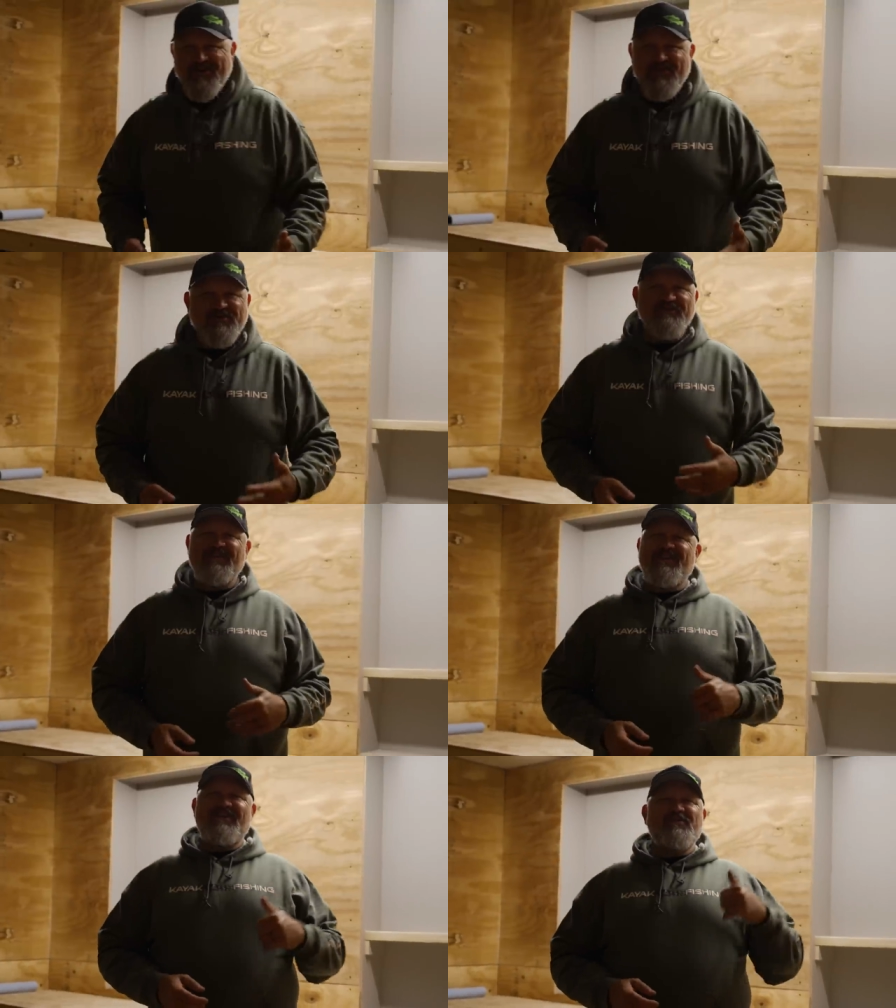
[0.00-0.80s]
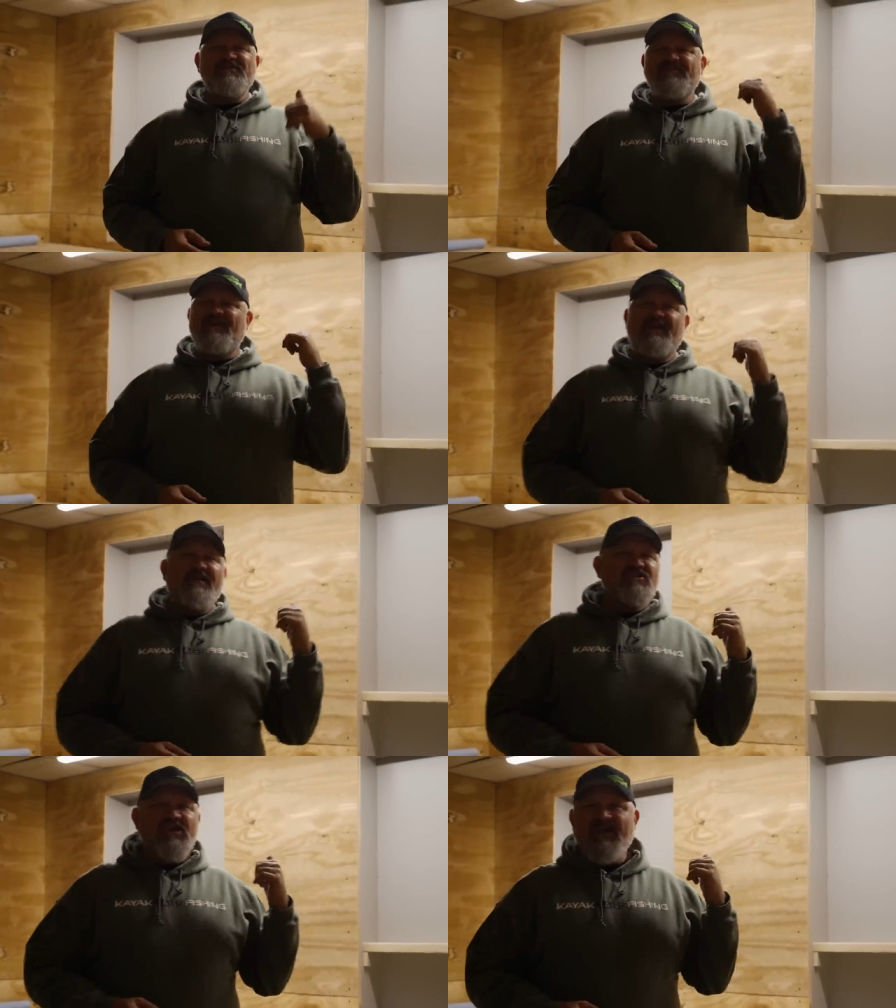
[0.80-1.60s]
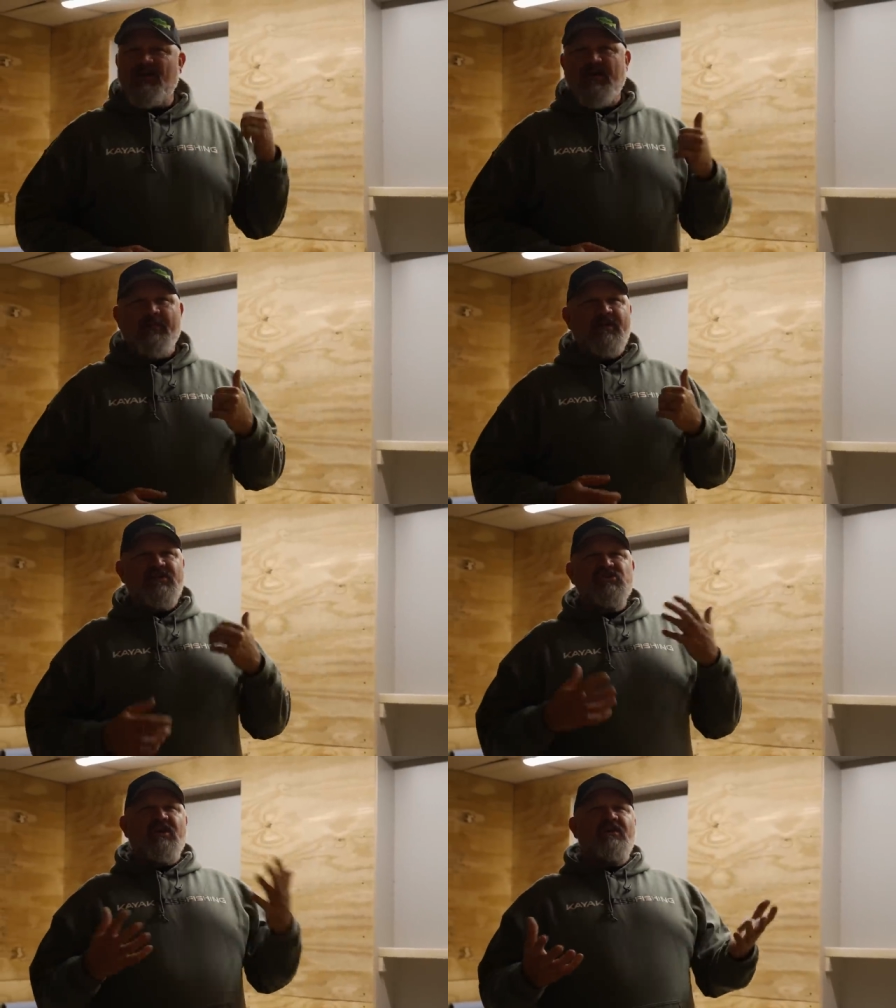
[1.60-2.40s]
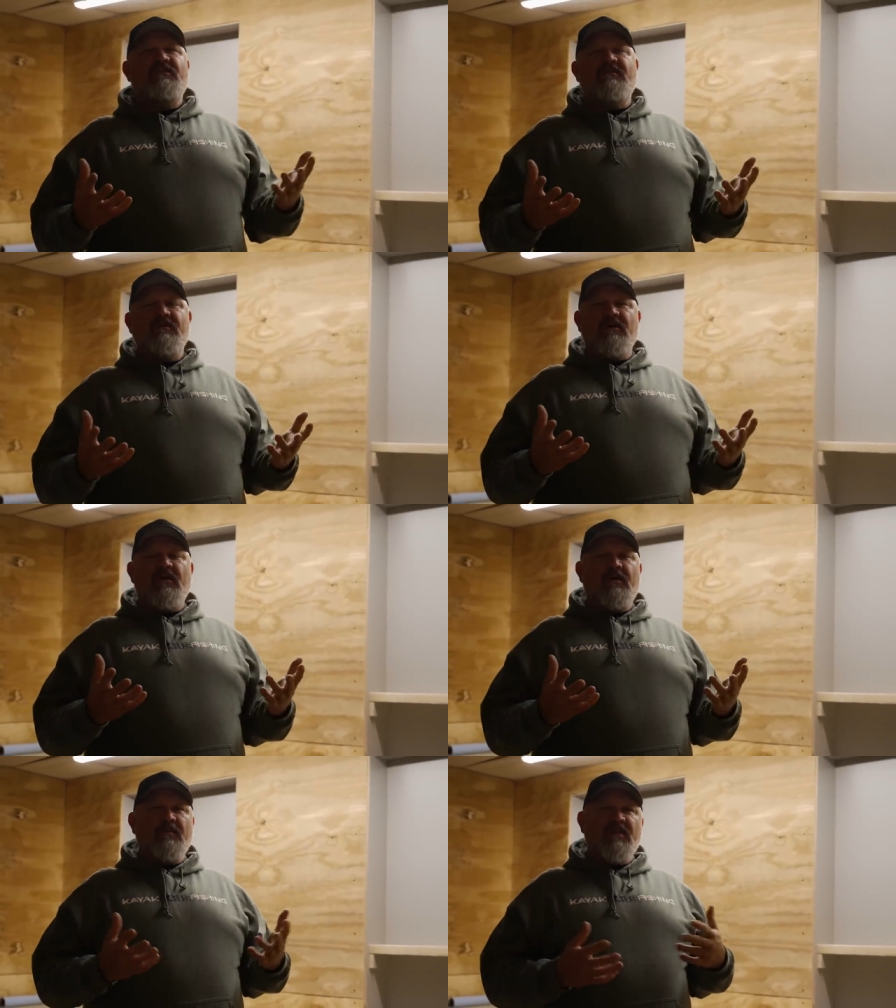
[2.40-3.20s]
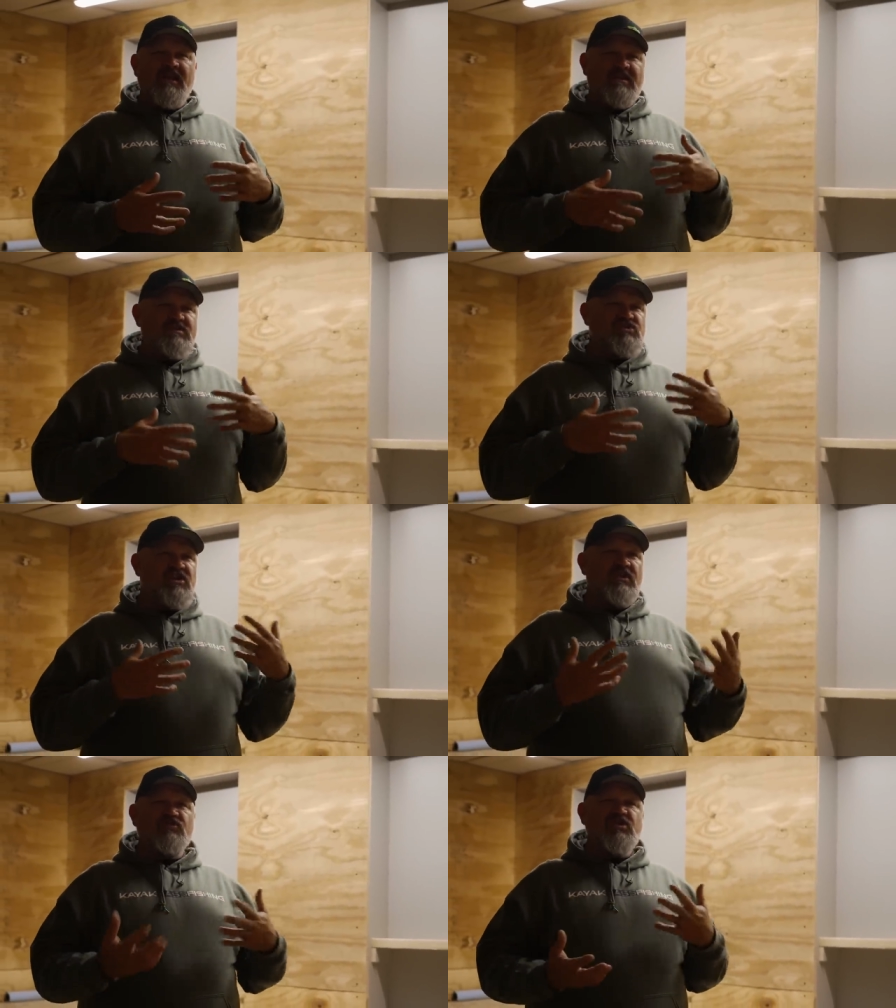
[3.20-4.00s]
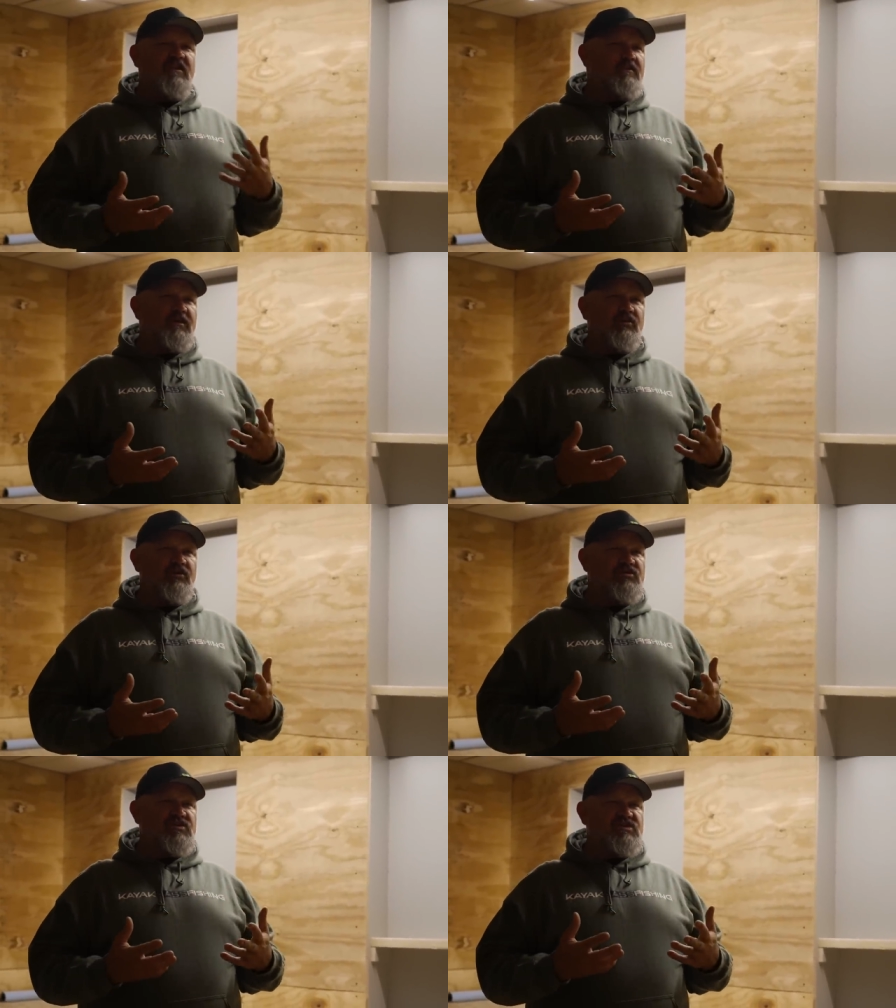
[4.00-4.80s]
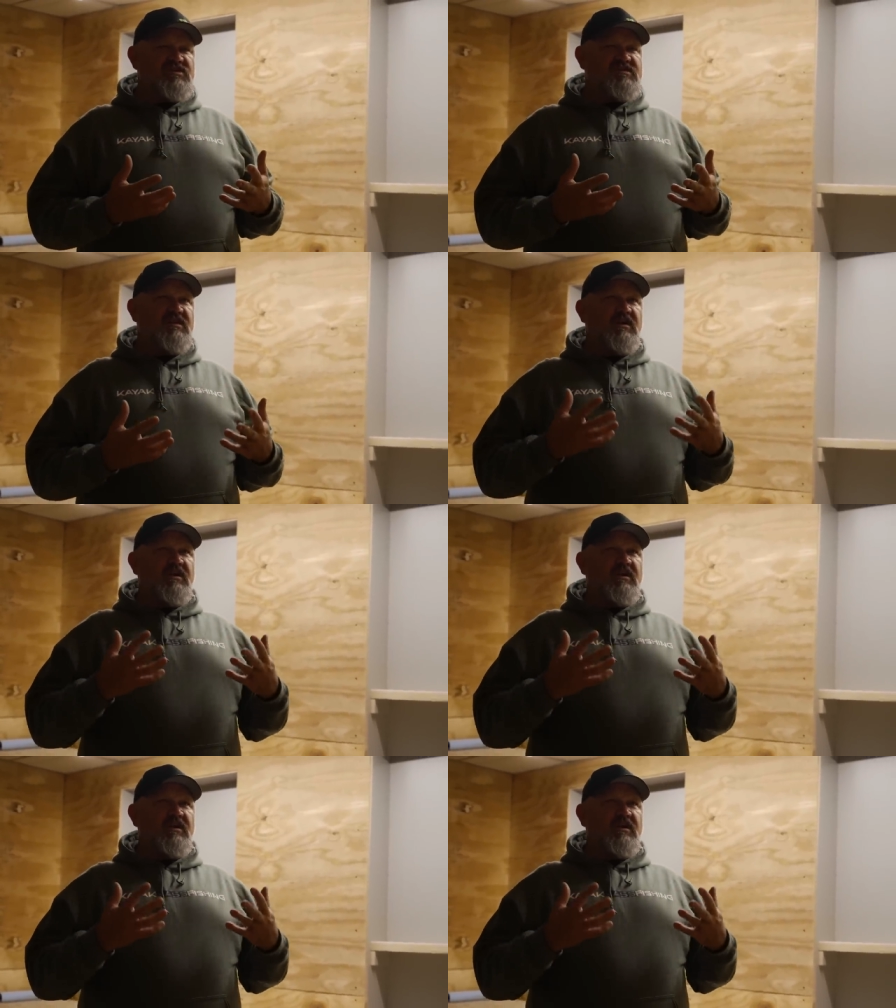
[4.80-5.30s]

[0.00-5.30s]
of YouTube videos, checking out my buddy John uh, Malecki's channel, John the Builder, to just